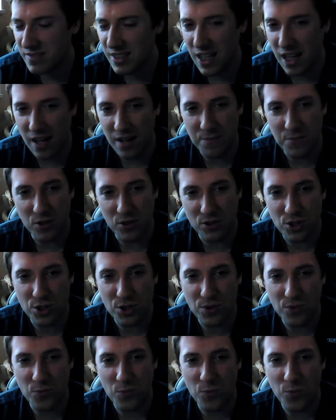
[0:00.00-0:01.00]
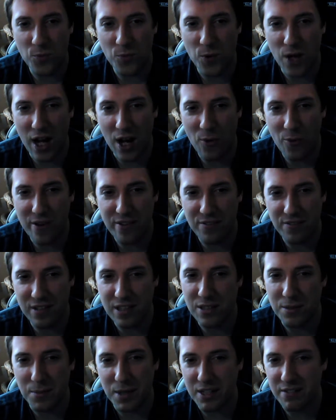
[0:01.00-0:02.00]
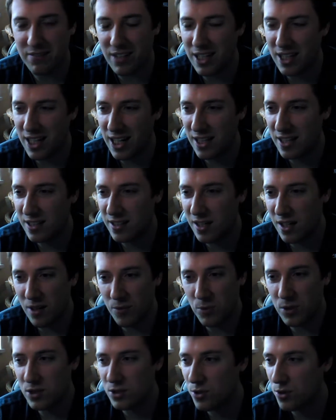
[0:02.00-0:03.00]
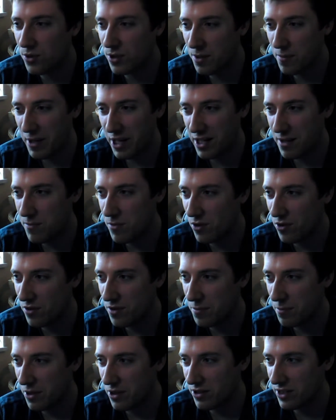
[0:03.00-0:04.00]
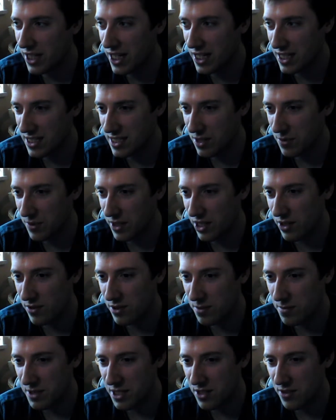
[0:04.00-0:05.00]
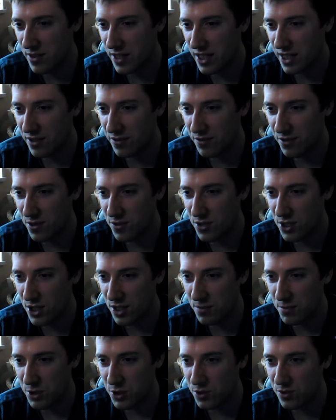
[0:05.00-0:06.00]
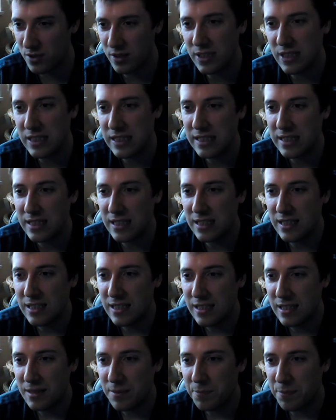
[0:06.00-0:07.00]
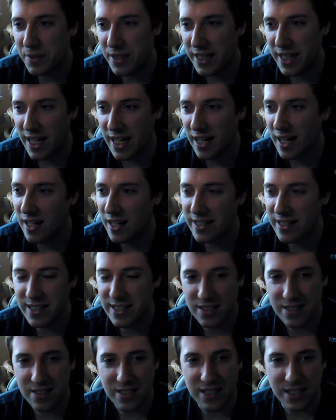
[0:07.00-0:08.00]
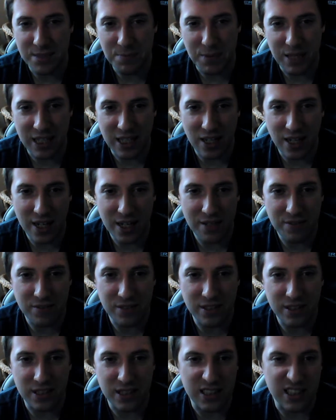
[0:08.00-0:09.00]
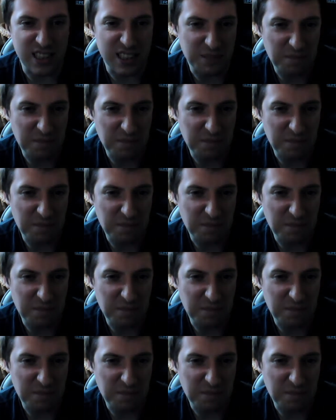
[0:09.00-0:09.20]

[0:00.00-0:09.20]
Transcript: not sure how I feel about Valhalla. We'll talk about it more on the podcast that we're going to be doing in the future, I'm sure. But yeah, it's been kind of a